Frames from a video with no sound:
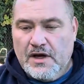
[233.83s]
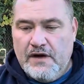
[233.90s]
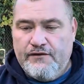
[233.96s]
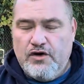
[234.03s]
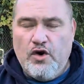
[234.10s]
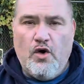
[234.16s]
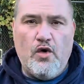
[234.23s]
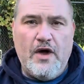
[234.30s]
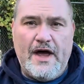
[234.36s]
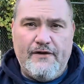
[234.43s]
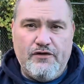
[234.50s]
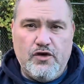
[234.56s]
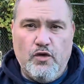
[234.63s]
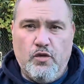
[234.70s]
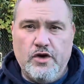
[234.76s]
if you don't
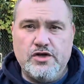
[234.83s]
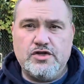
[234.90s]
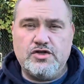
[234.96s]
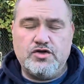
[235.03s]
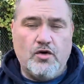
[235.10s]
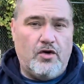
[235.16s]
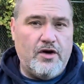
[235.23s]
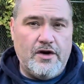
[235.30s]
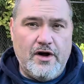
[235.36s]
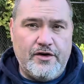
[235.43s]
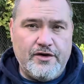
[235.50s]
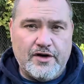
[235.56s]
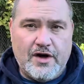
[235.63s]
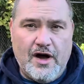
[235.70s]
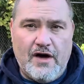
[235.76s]
have the wood stored
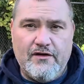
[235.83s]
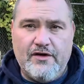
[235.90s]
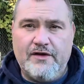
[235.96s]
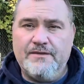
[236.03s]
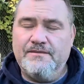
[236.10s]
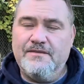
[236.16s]
under cover,